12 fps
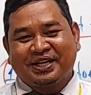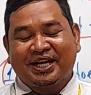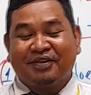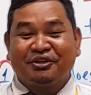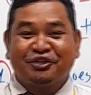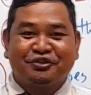
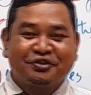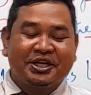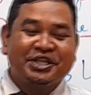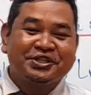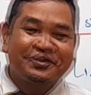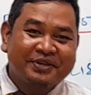How are you today,
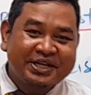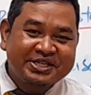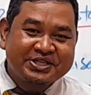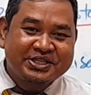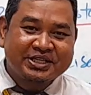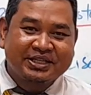
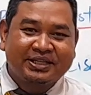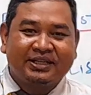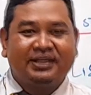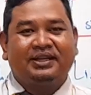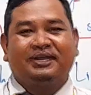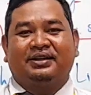student?
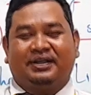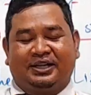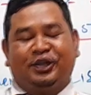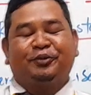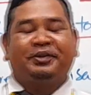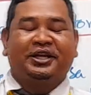I
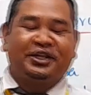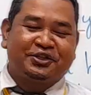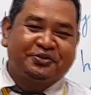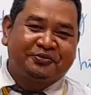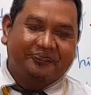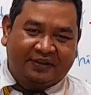hope that
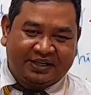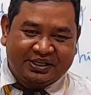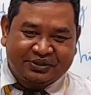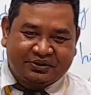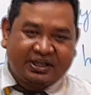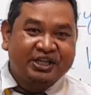you're
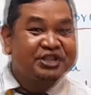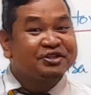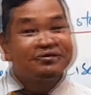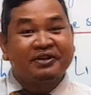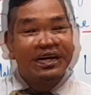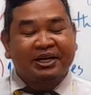fine. Okay,
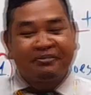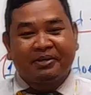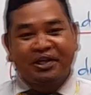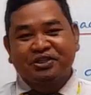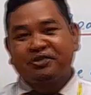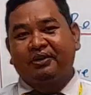so welcome
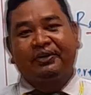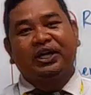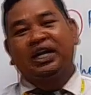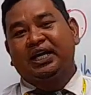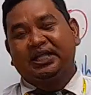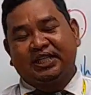back to our
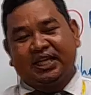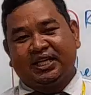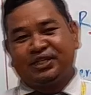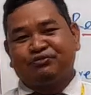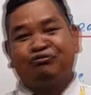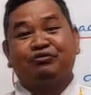online
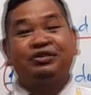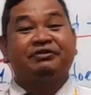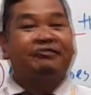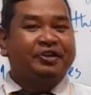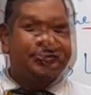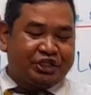class for the
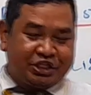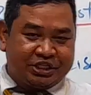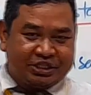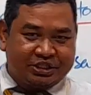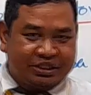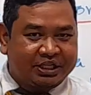first session
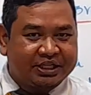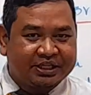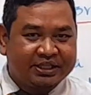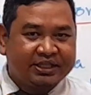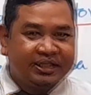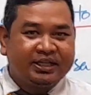today.
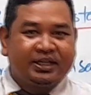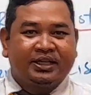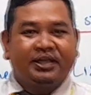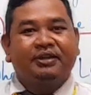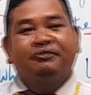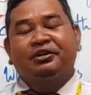
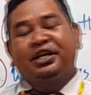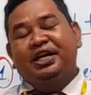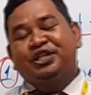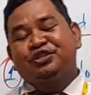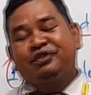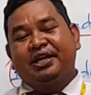What day
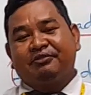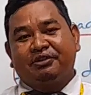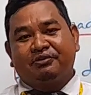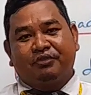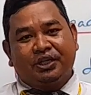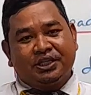is today,
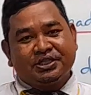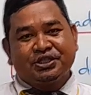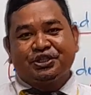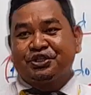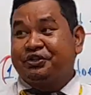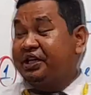everyone?
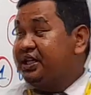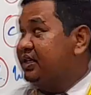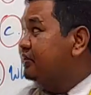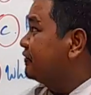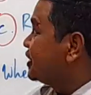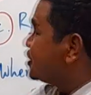Today,
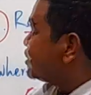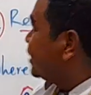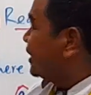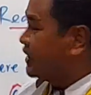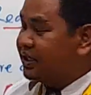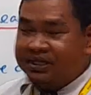
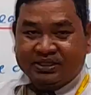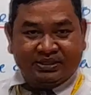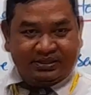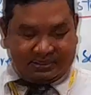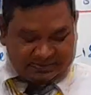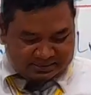Wednesday.